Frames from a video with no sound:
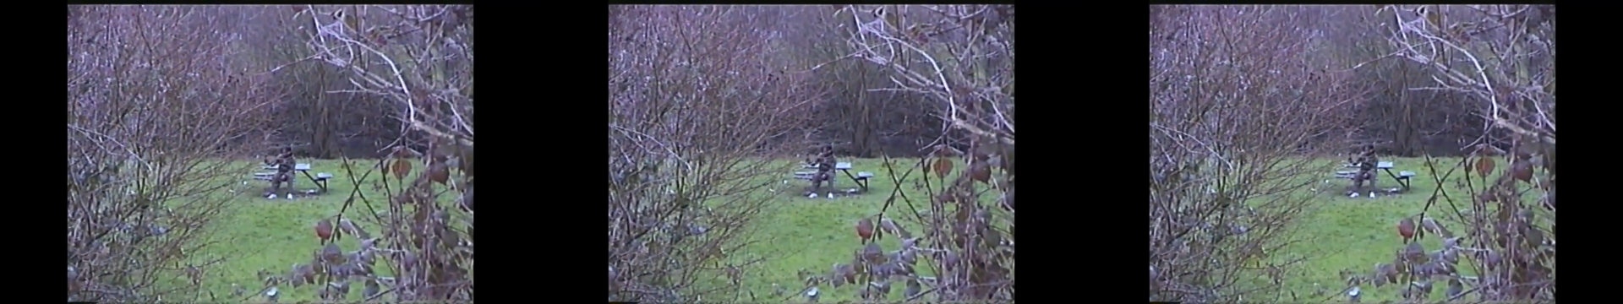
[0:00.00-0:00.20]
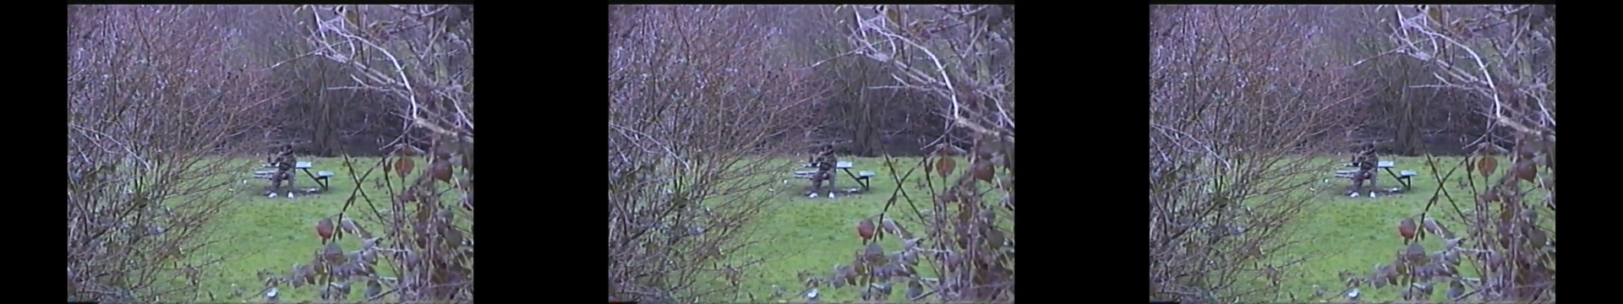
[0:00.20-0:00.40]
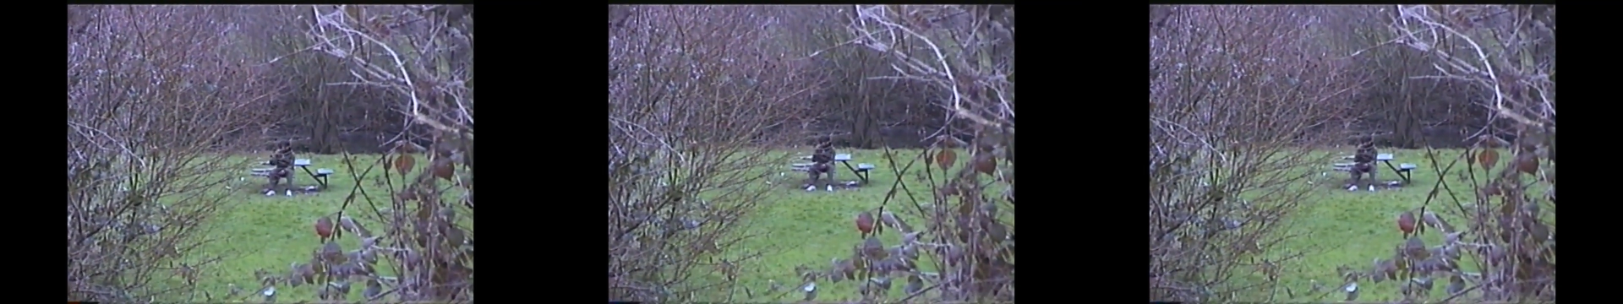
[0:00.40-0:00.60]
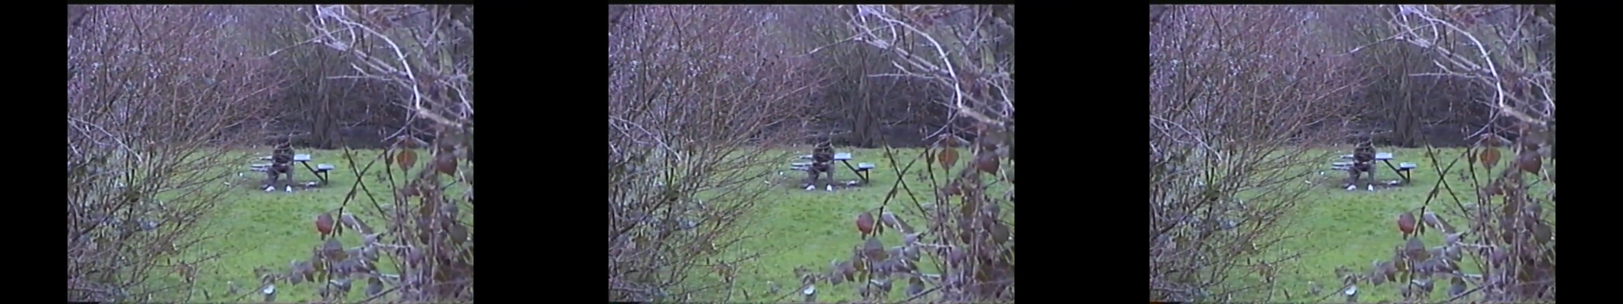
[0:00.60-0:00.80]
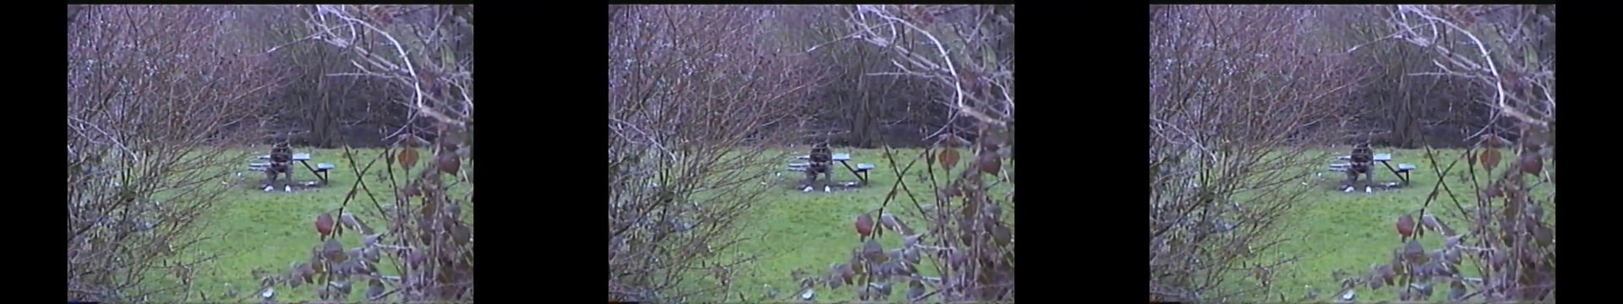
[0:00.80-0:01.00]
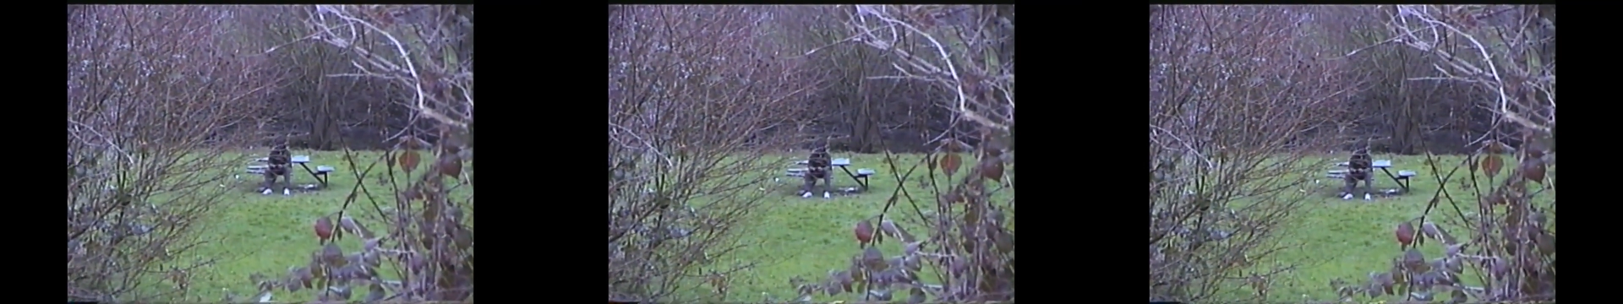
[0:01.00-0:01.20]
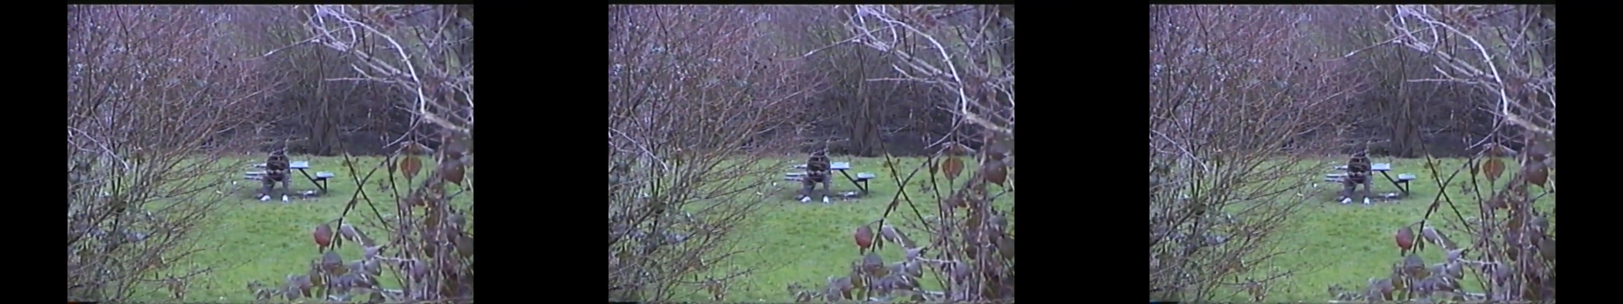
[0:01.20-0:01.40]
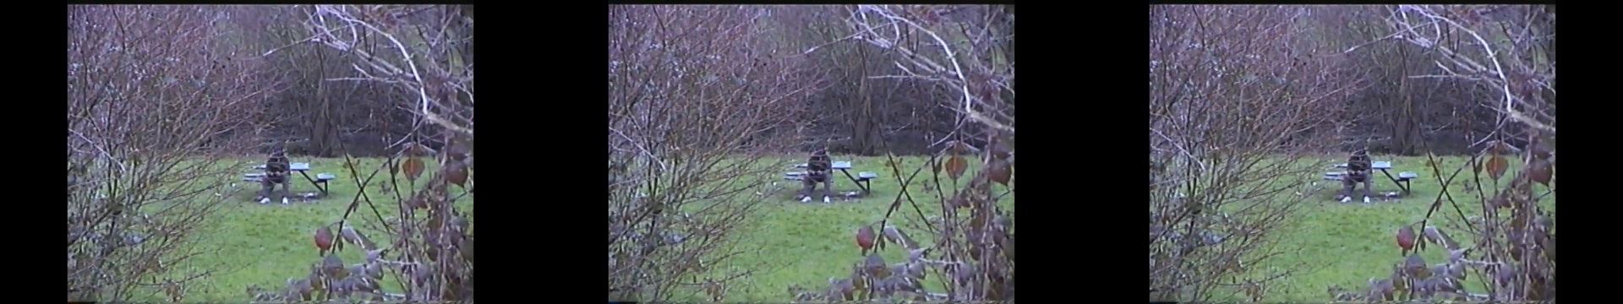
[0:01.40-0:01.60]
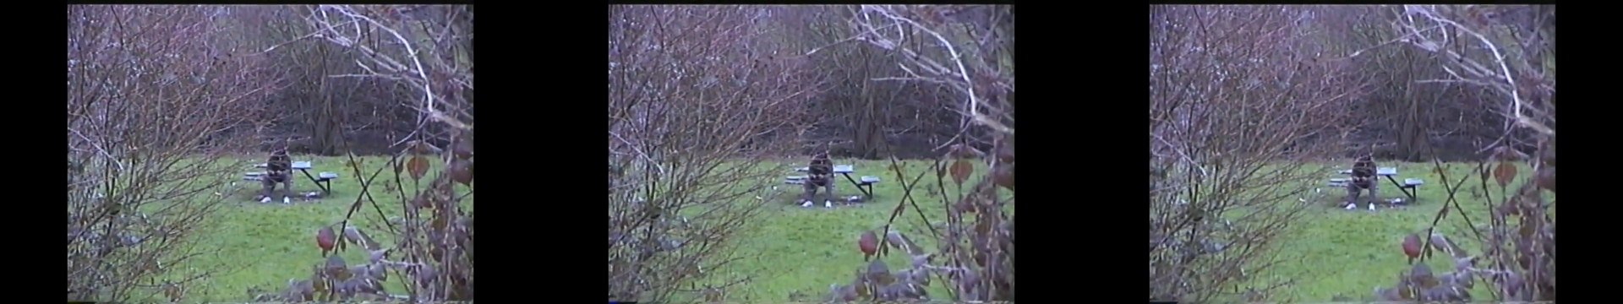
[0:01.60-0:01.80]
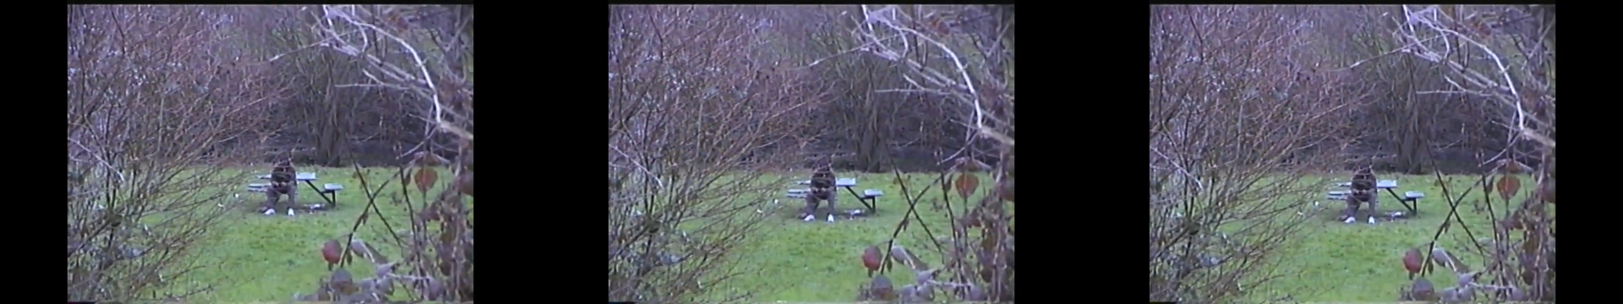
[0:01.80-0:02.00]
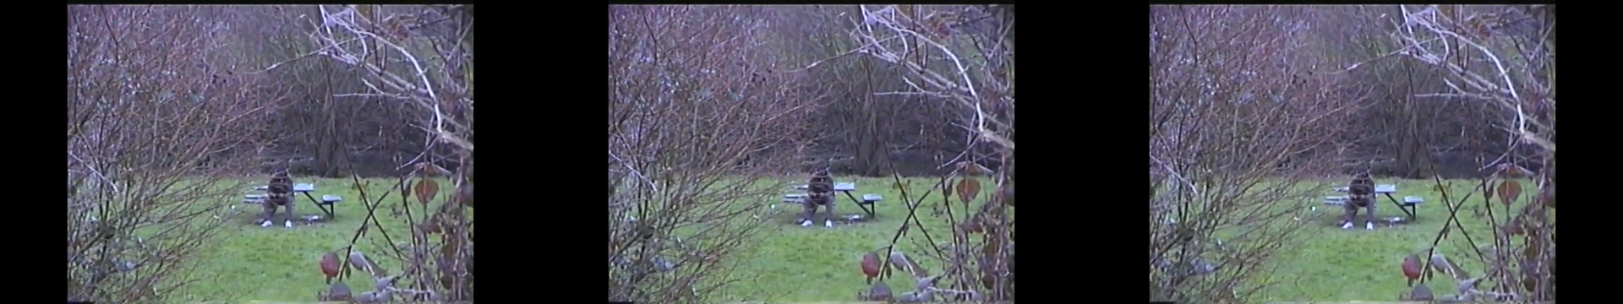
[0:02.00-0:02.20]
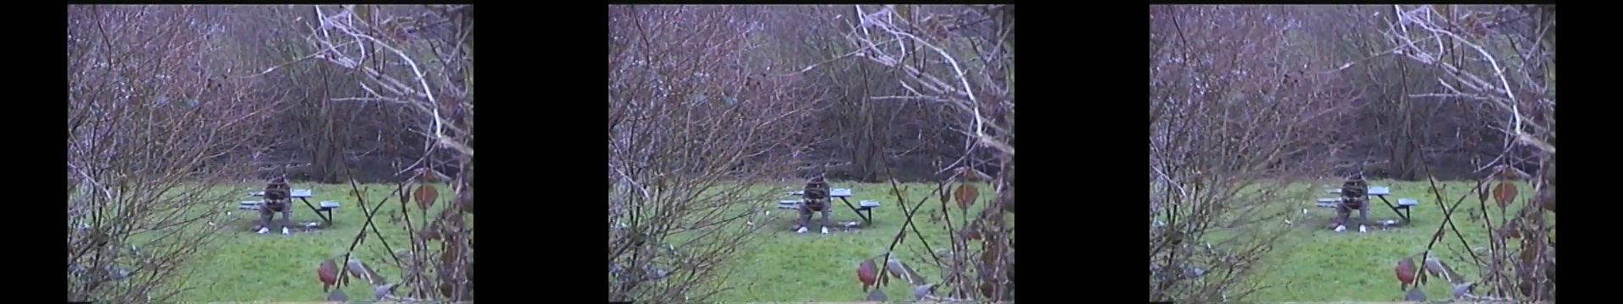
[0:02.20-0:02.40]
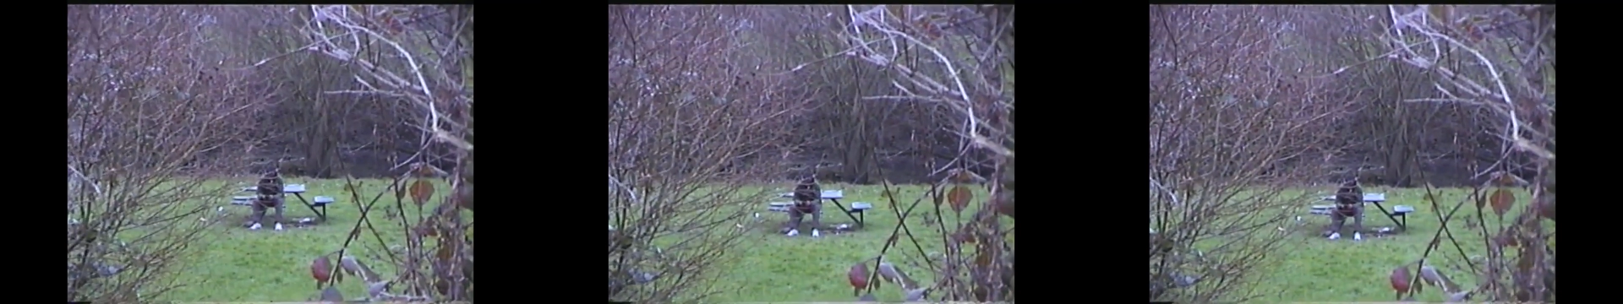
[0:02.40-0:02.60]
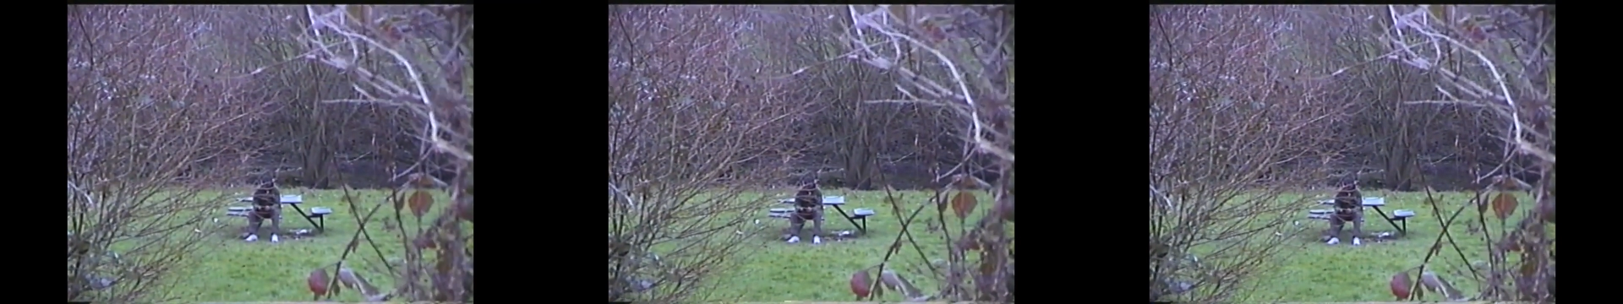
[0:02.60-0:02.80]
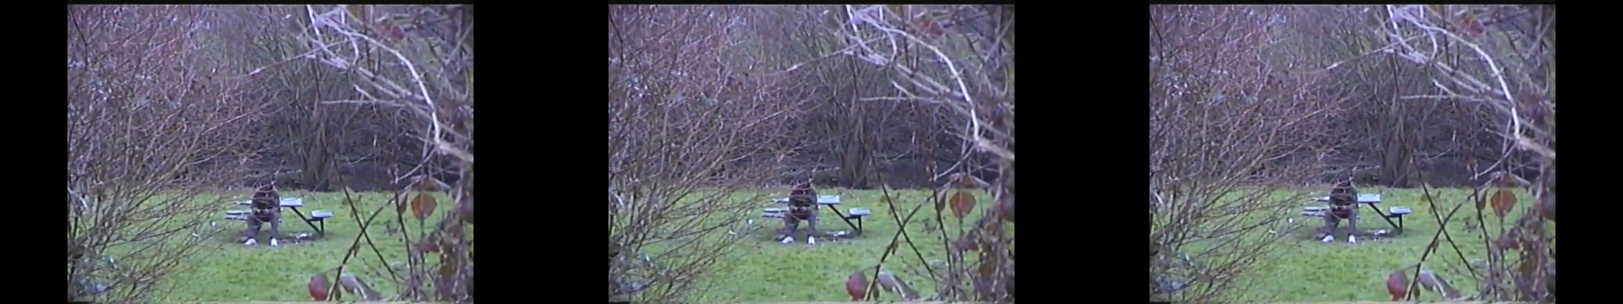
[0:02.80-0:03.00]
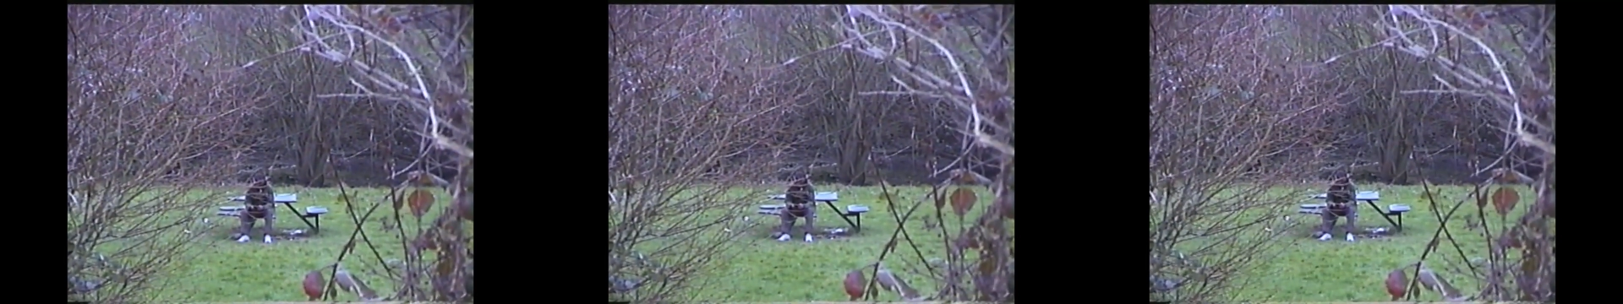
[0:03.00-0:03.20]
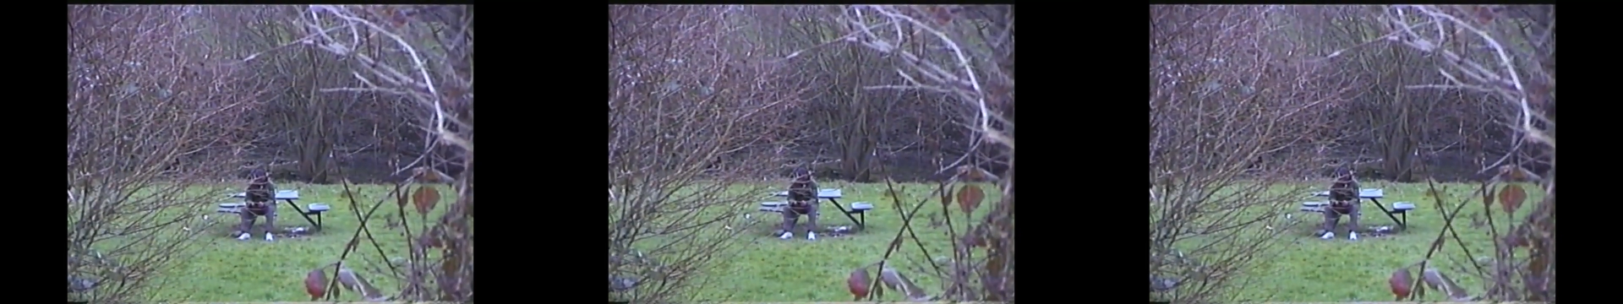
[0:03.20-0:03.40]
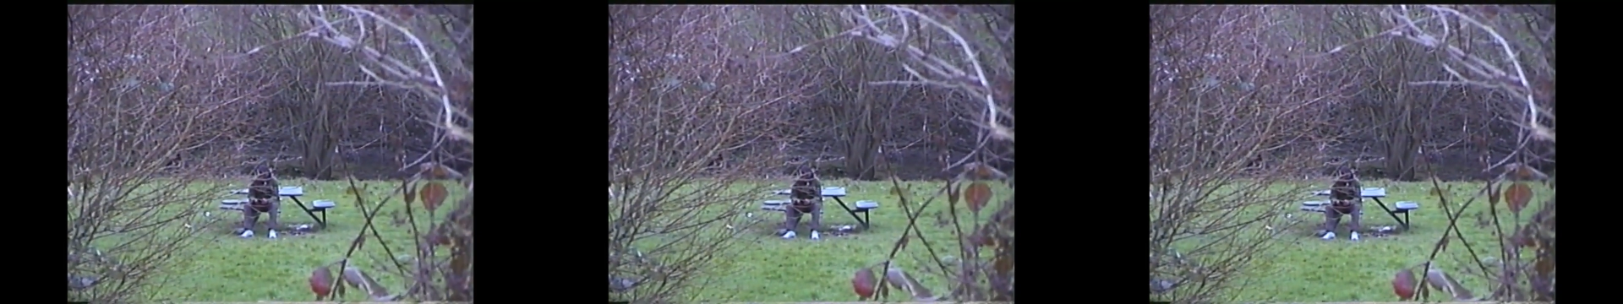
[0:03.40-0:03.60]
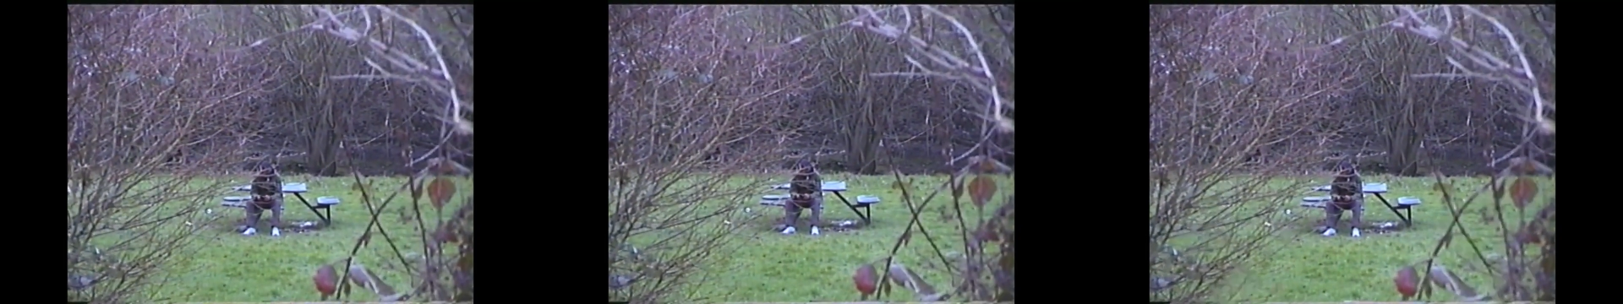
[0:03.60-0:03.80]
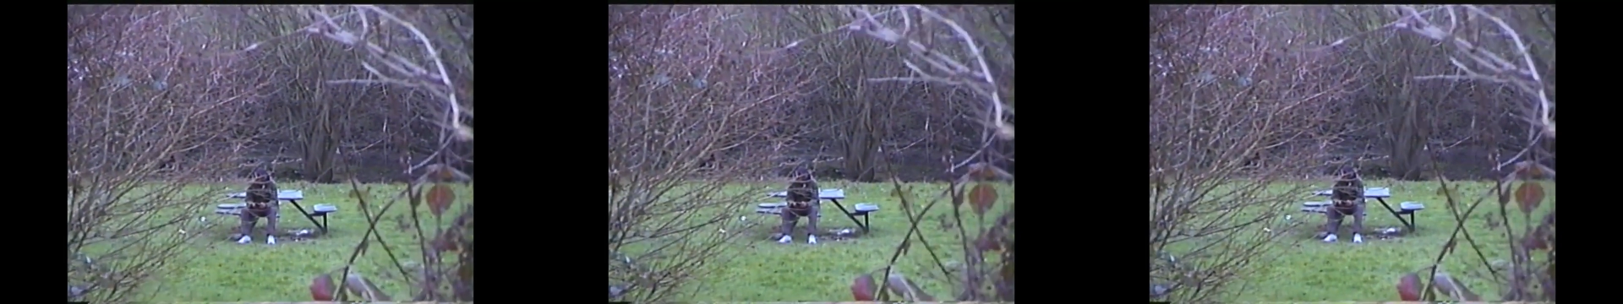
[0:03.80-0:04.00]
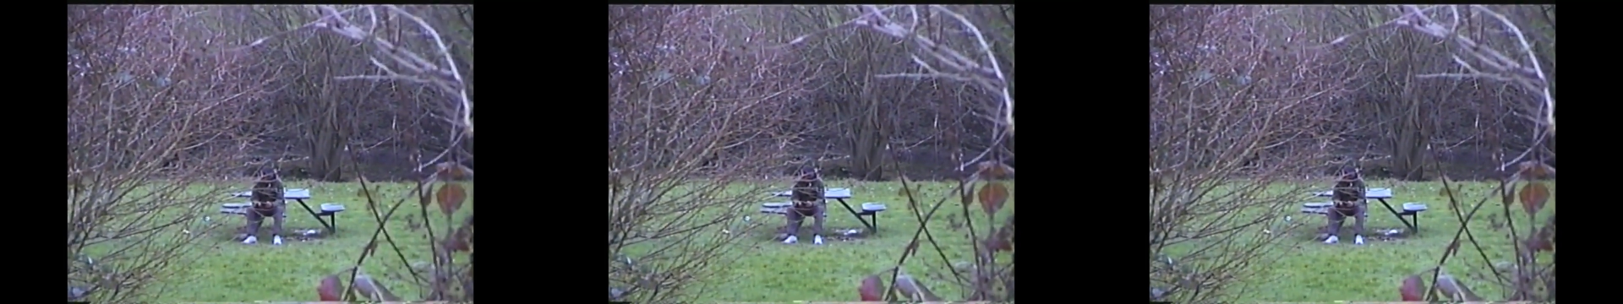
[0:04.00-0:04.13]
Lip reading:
Nobody's mouth can be seen.